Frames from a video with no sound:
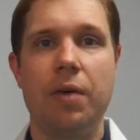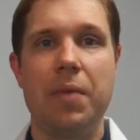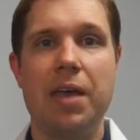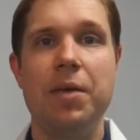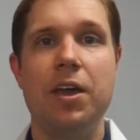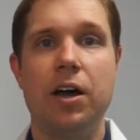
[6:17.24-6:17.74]
that
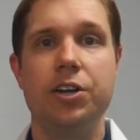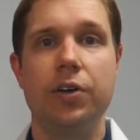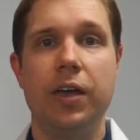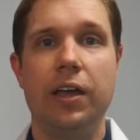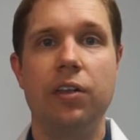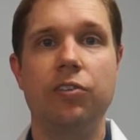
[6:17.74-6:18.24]
may be on
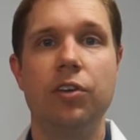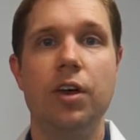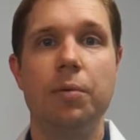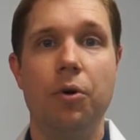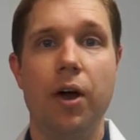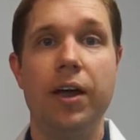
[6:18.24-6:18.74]
your hands
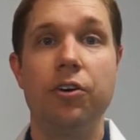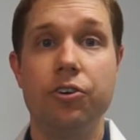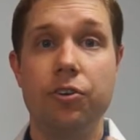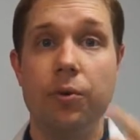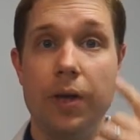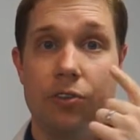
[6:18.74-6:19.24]
prior
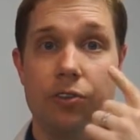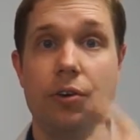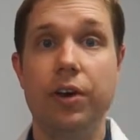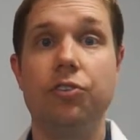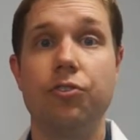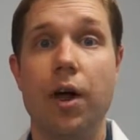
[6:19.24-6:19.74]
to
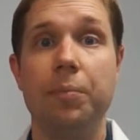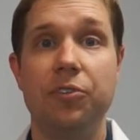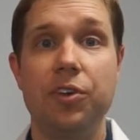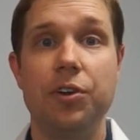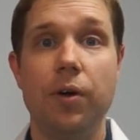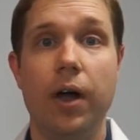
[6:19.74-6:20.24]
inserting
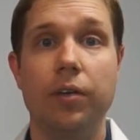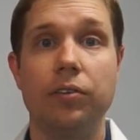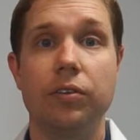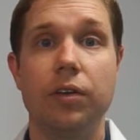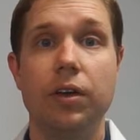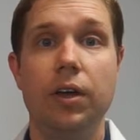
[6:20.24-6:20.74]
drops in your
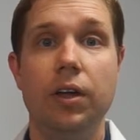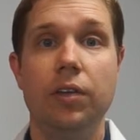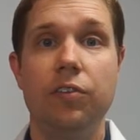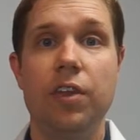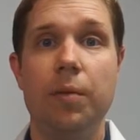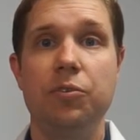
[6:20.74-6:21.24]
eyes.
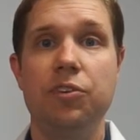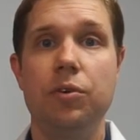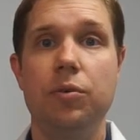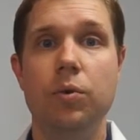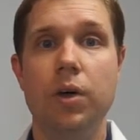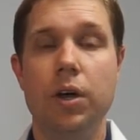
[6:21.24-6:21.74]
Step
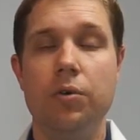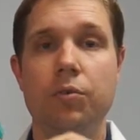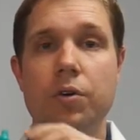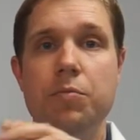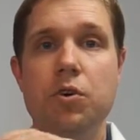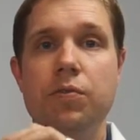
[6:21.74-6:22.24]
2,
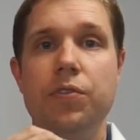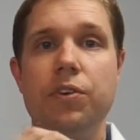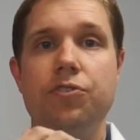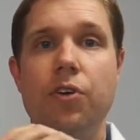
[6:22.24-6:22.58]
remove the